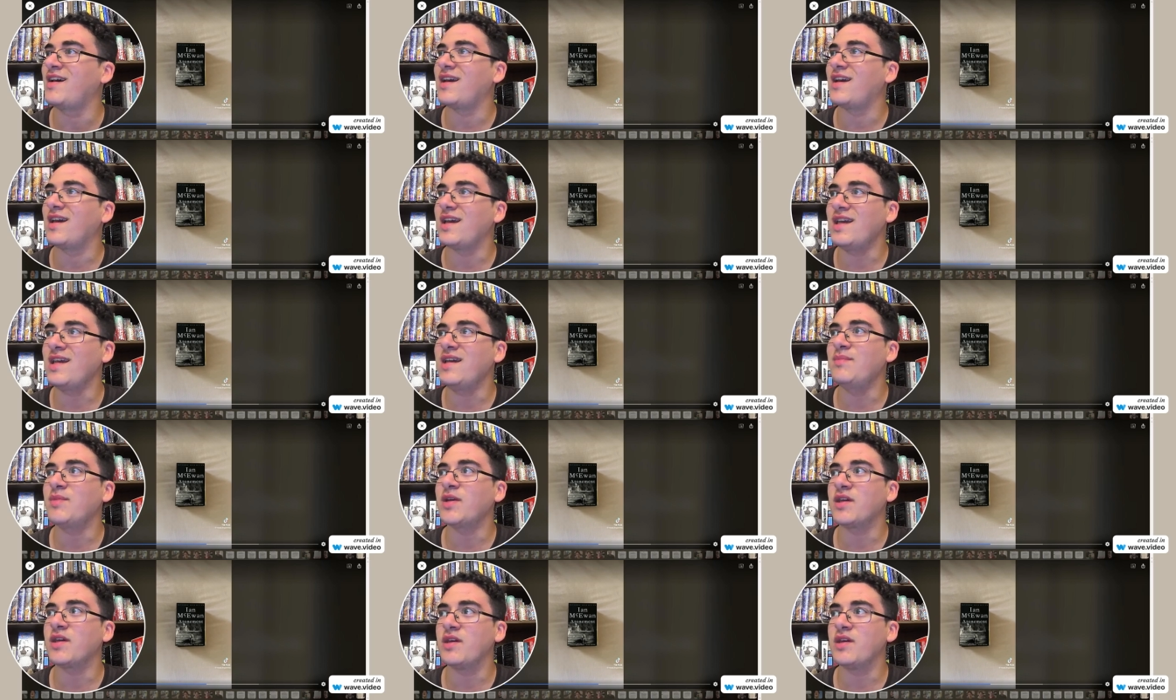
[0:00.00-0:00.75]

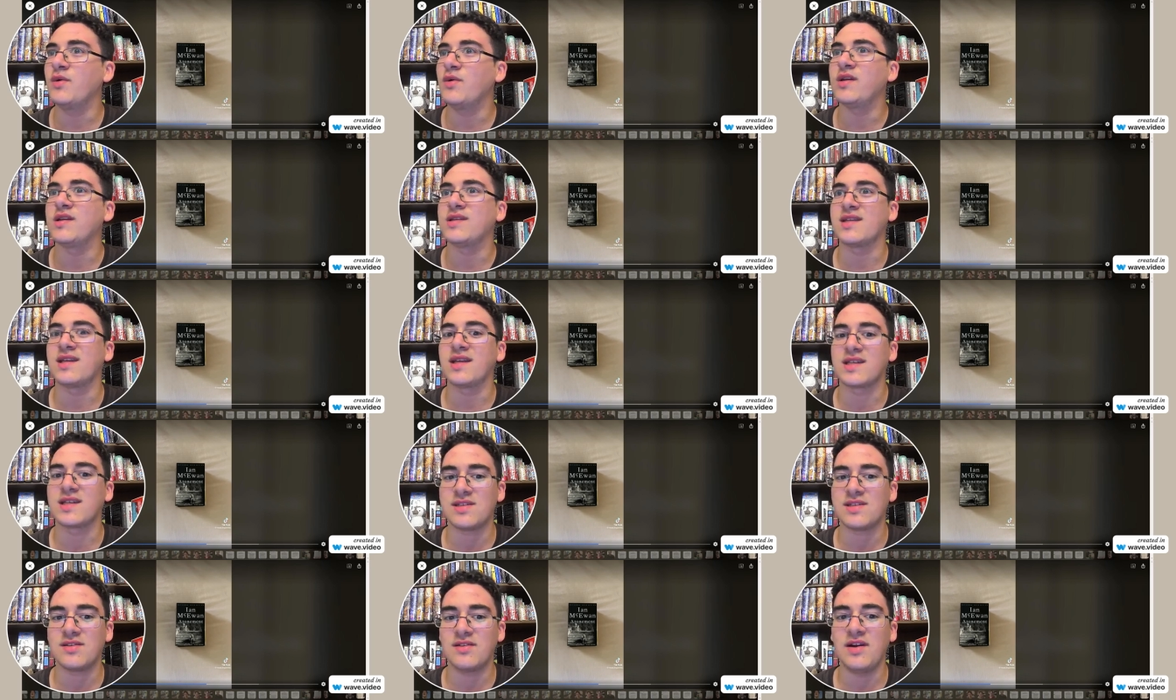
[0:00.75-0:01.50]
Ian McEwan is an
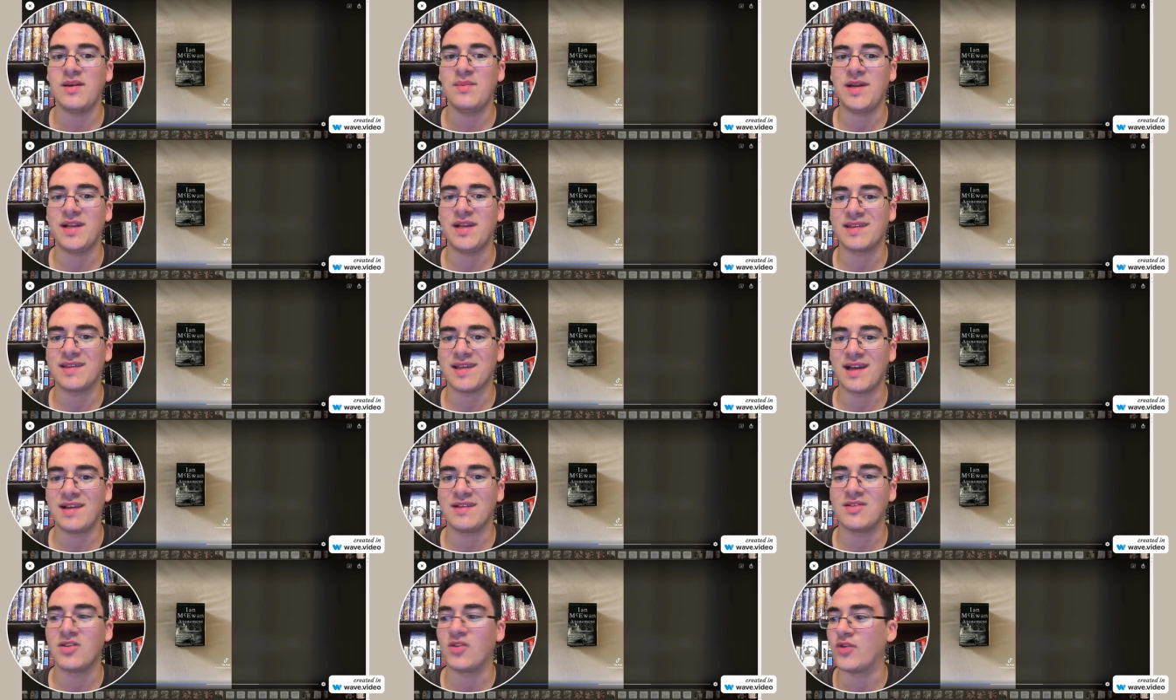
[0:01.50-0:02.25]
extremely
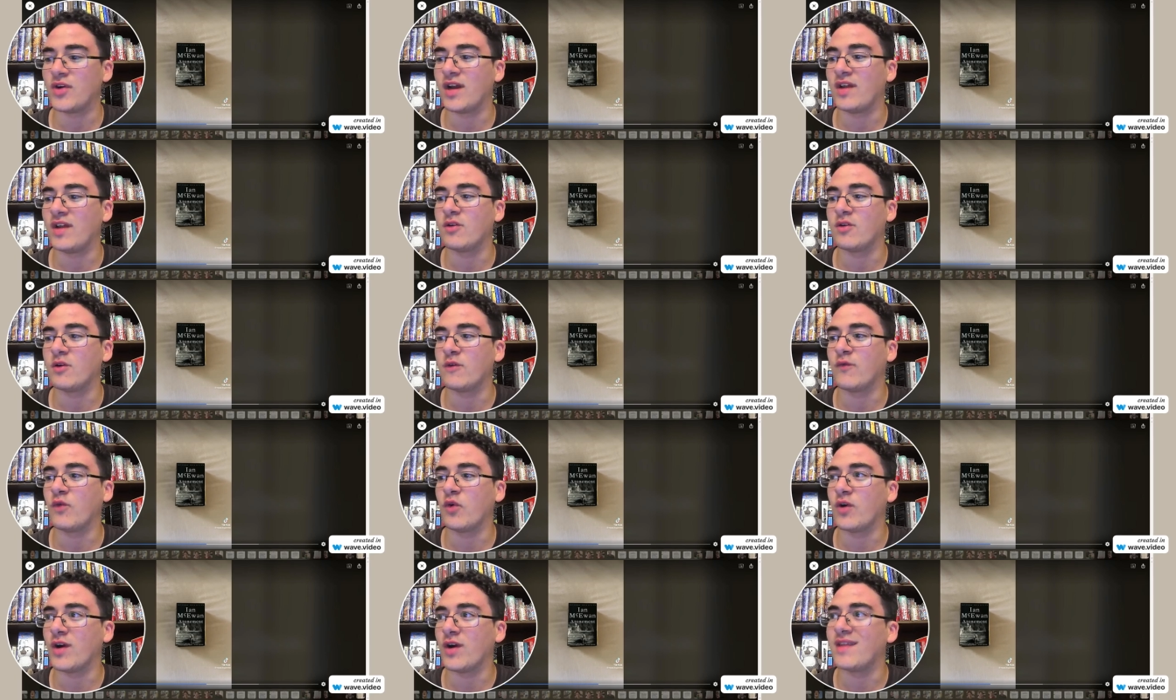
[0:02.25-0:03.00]
talented writer
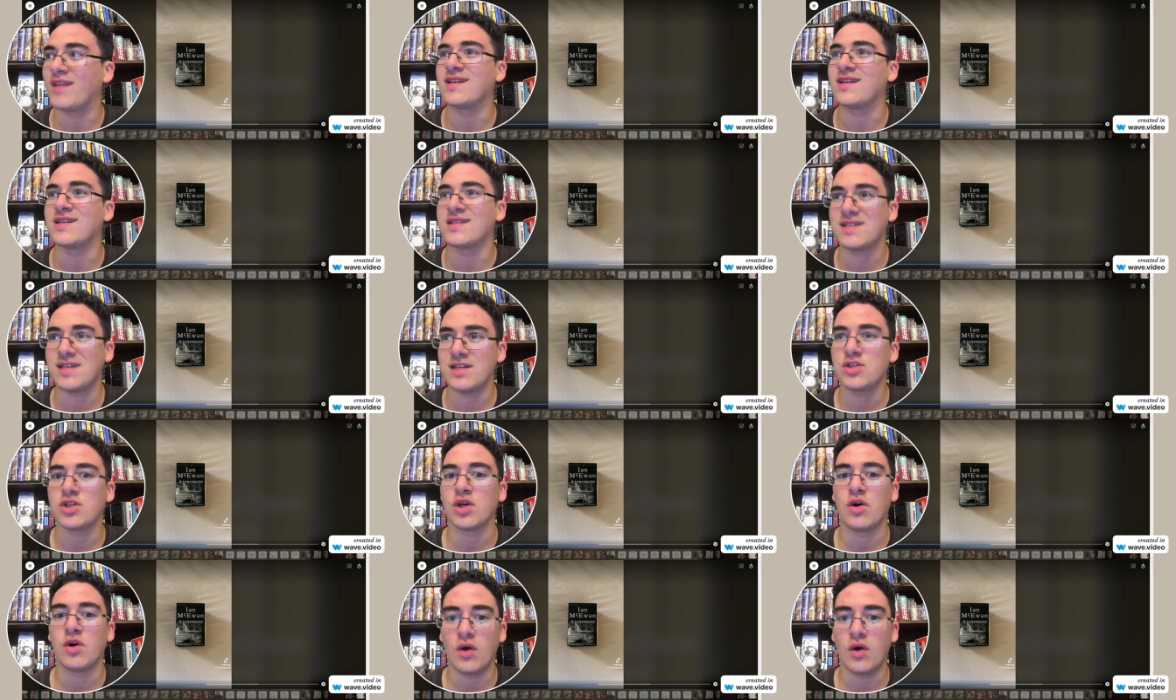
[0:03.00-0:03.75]
for writing
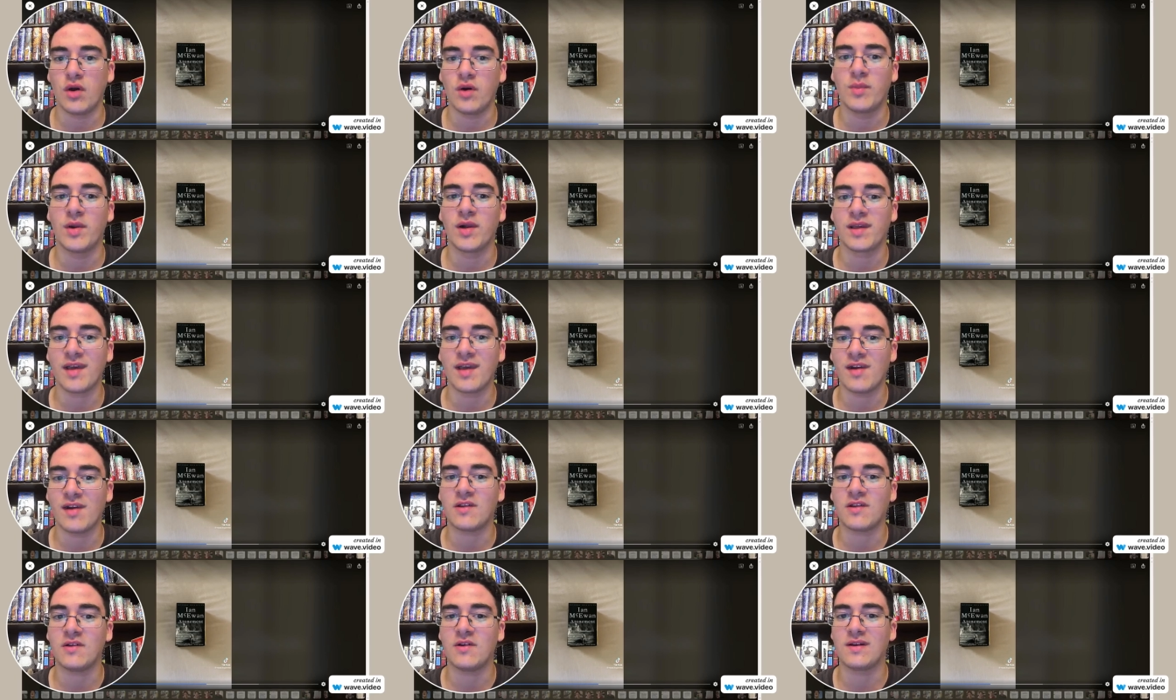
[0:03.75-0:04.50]
such a horrible
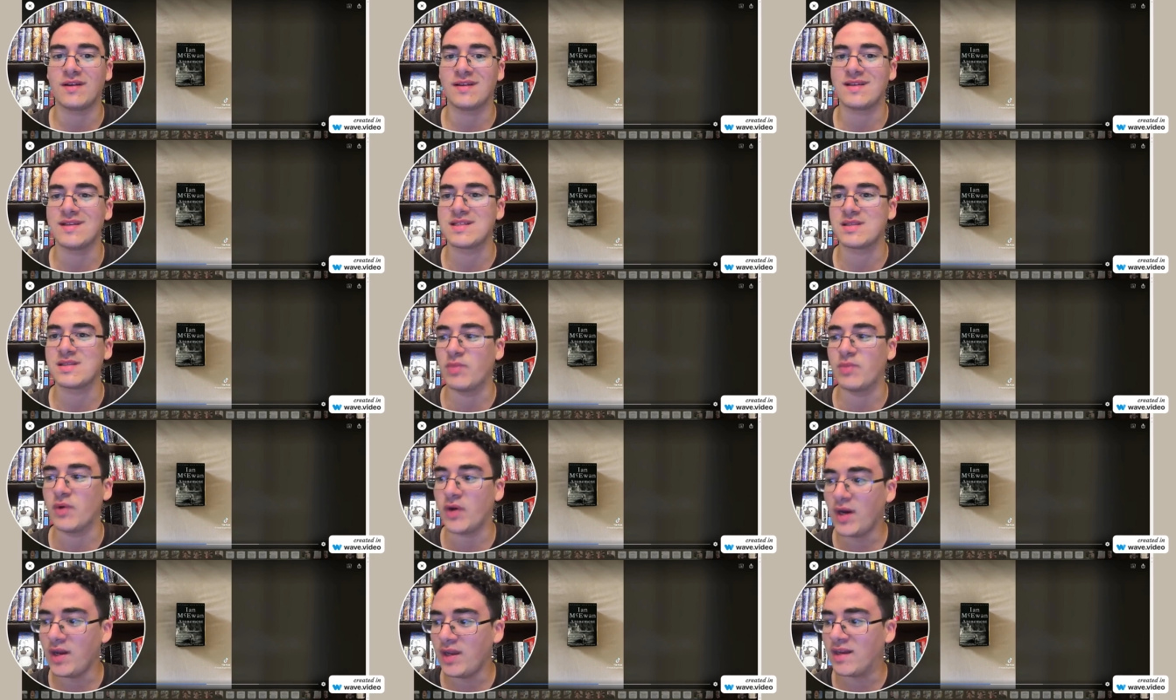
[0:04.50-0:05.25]
character that is
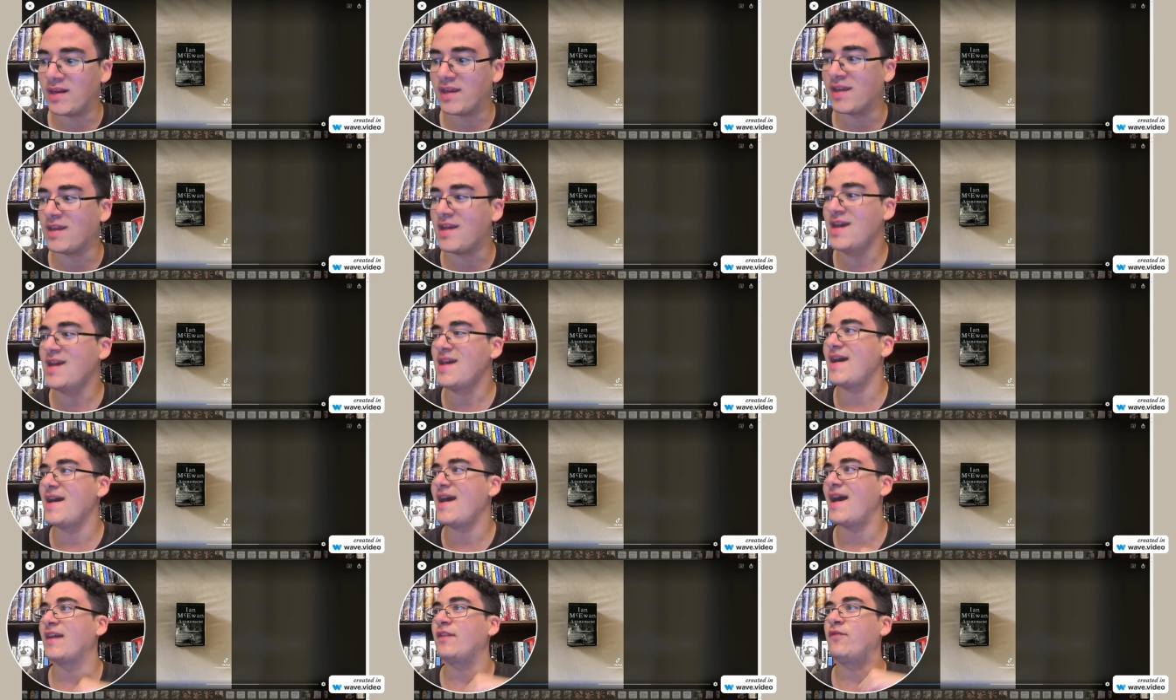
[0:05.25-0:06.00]
Bryony,
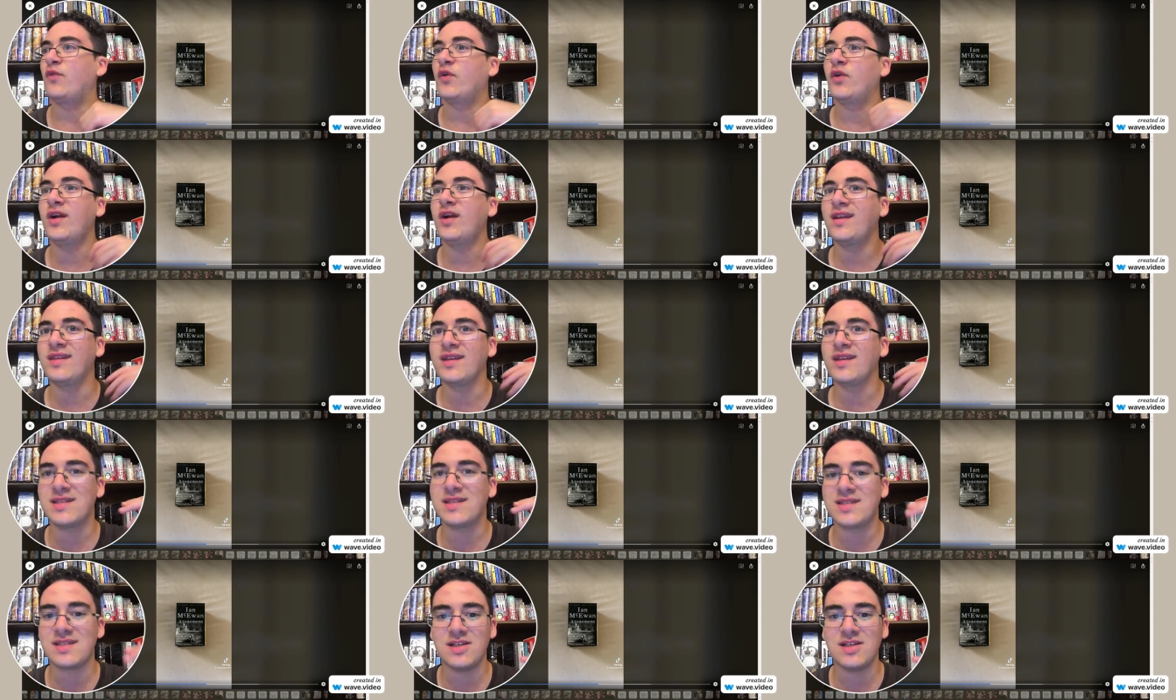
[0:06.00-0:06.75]
and for
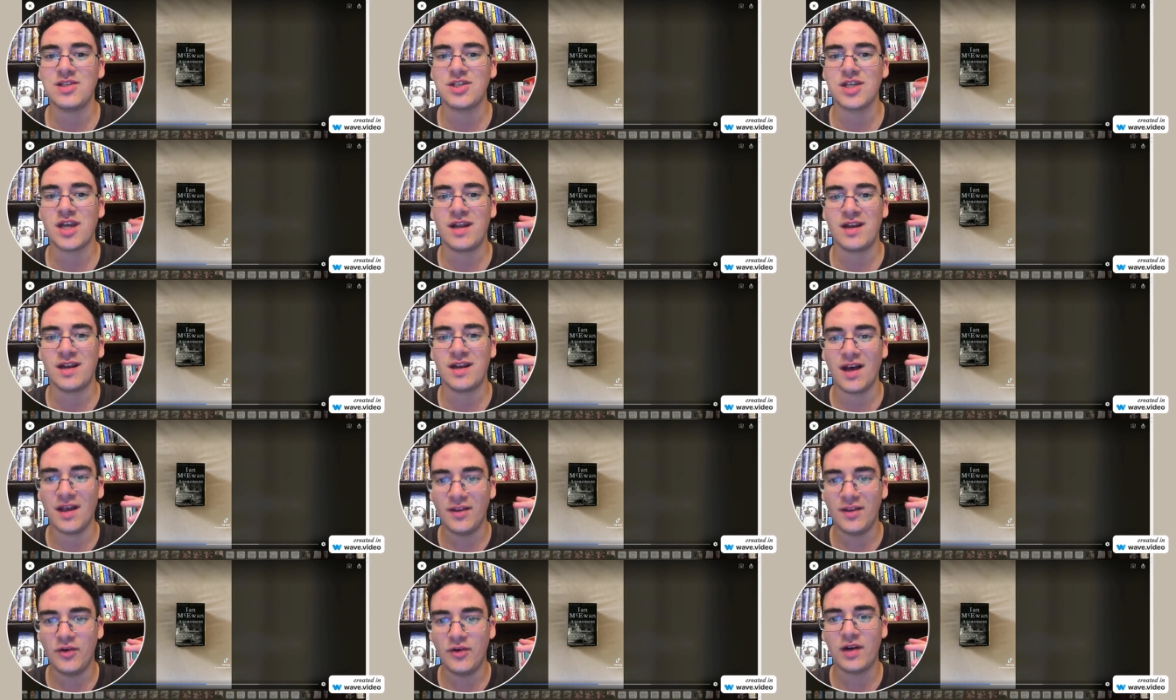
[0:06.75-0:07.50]
writing such an
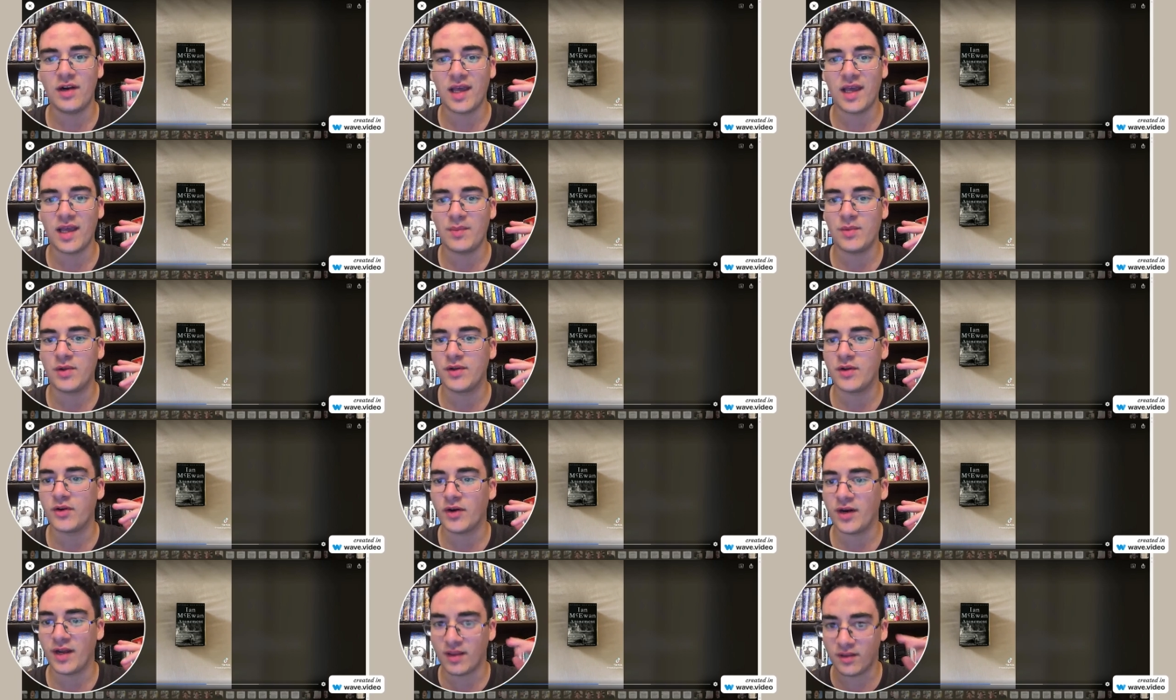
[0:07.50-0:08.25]
unreliable
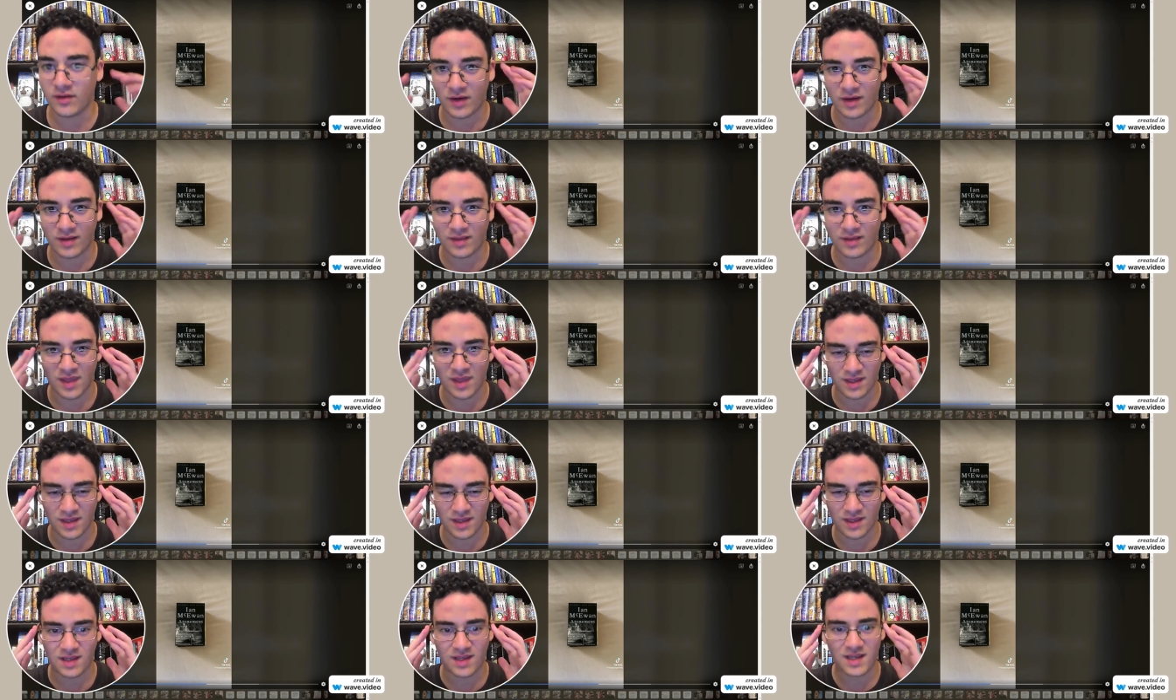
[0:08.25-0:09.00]
narrator, I
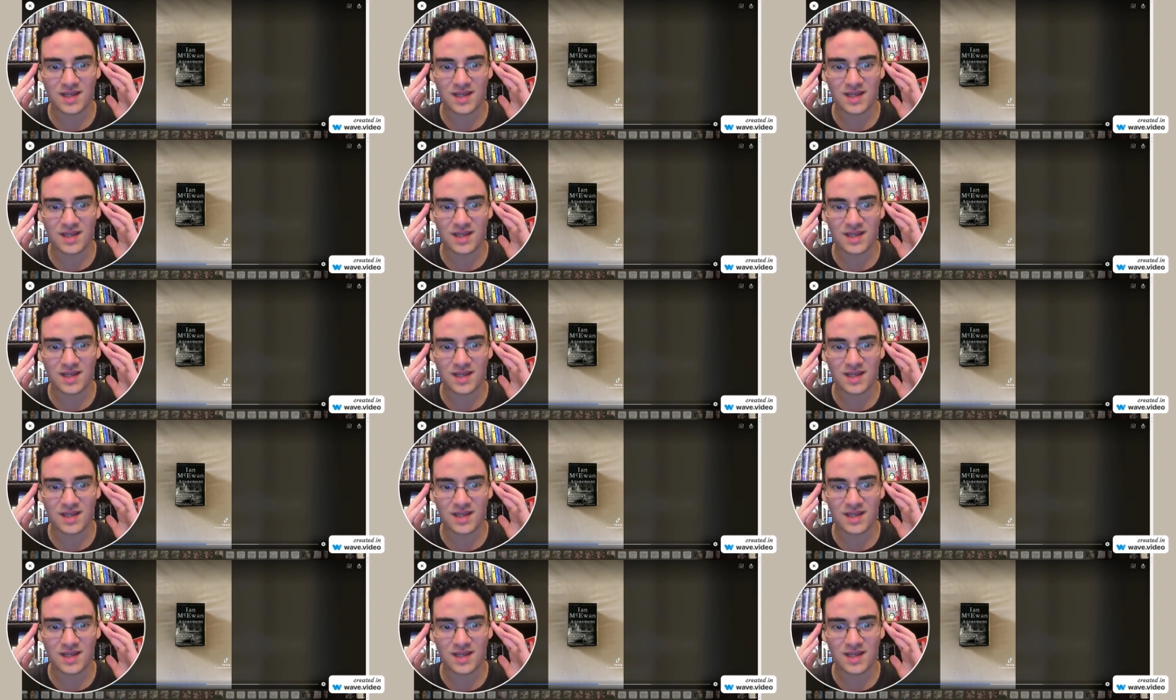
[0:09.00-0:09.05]
think.